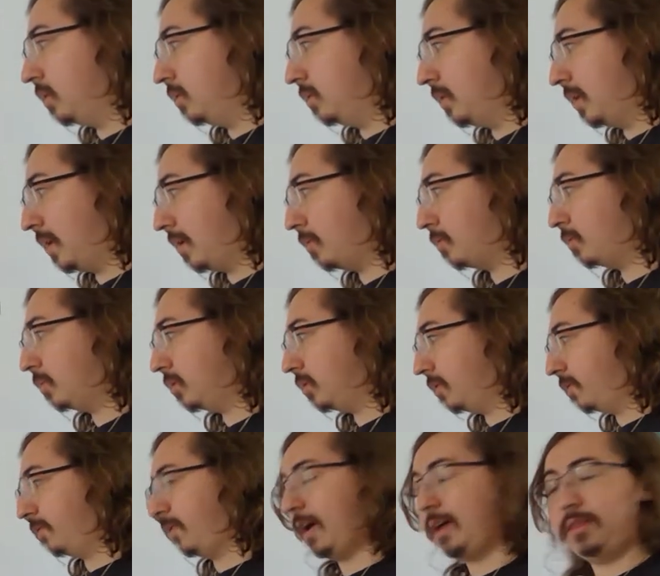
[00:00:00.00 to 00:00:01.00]
Now, the
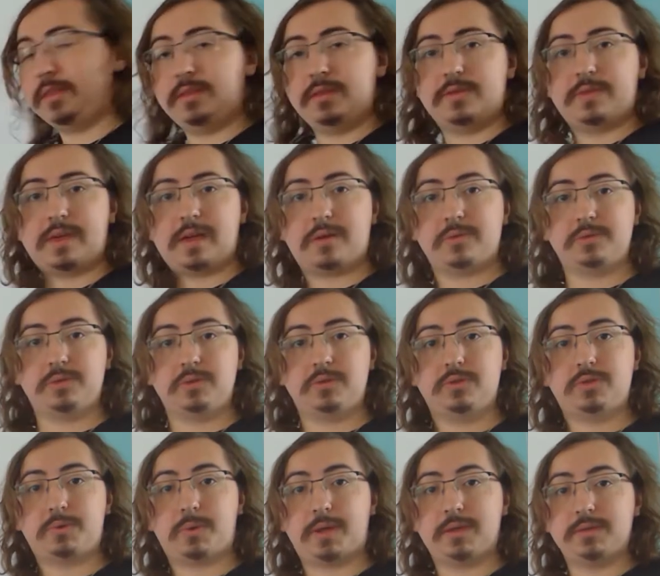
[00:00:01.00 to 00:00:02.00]
fact that
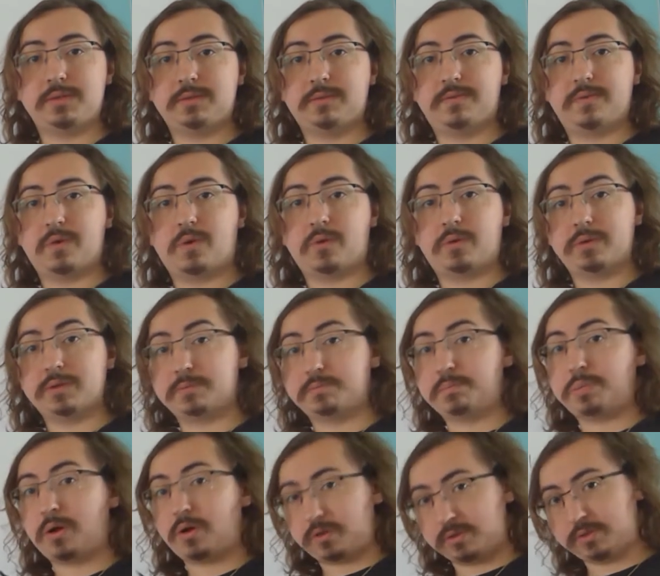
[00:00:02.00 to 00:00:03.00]
1024 is
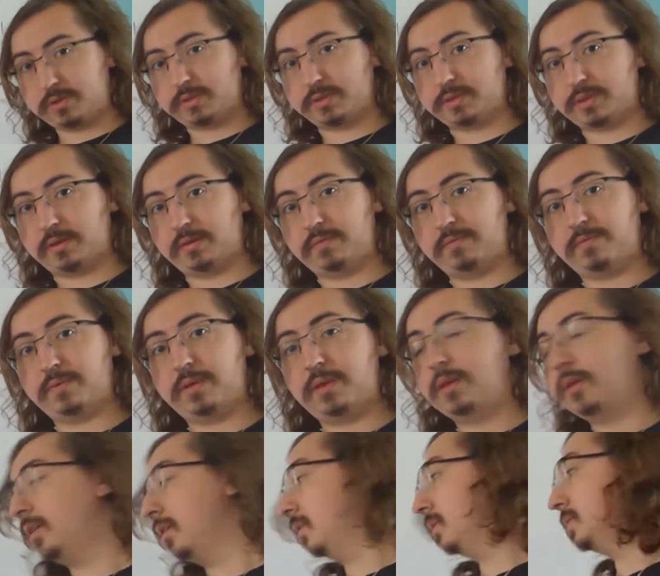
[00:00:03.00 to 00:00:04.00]
positive
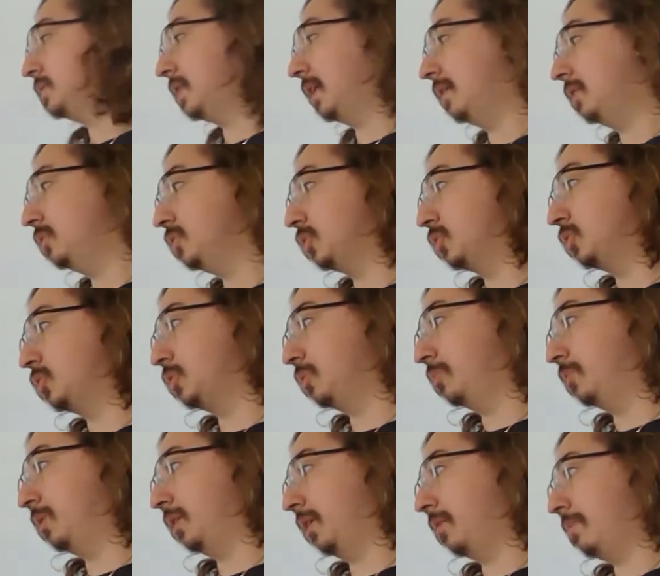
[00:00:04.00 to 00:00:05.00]
tells us
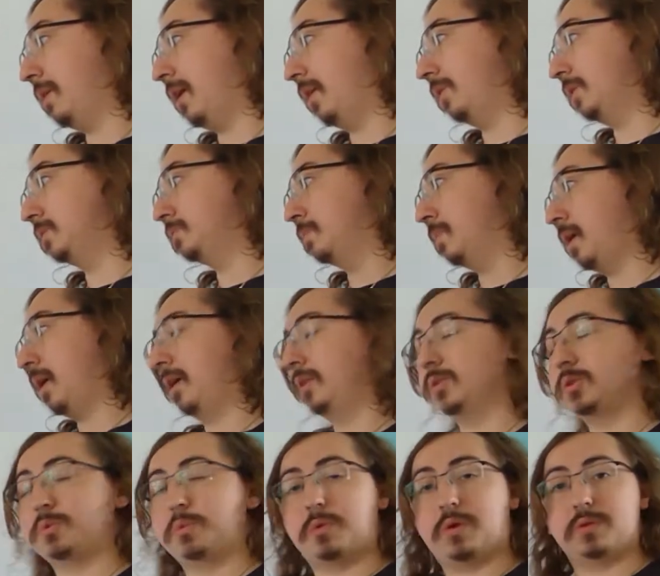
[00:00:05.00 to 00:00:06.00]
something about this
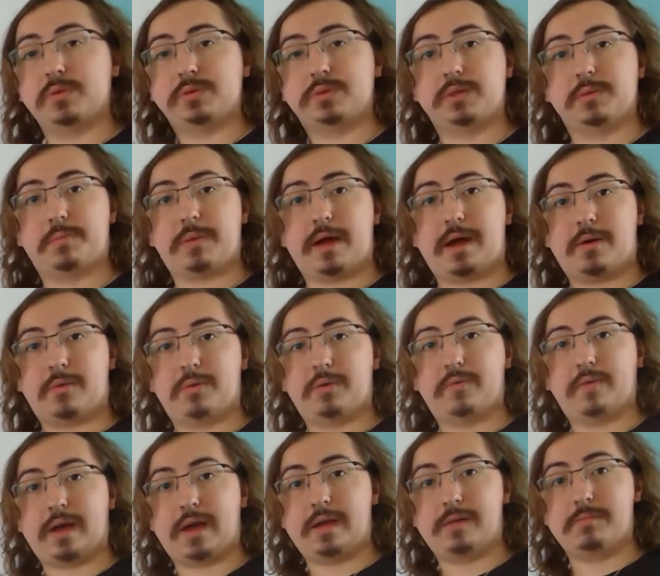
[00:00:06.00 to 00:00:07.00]
minus 1 to the power
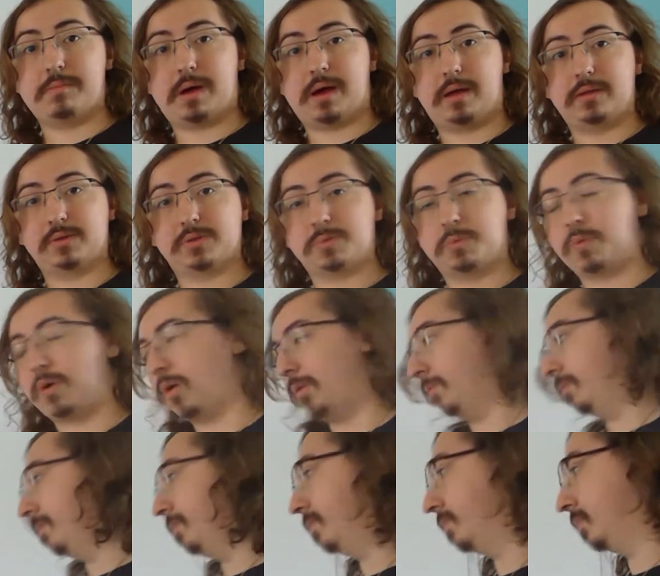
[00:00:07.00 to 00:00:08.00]
of n minus 1.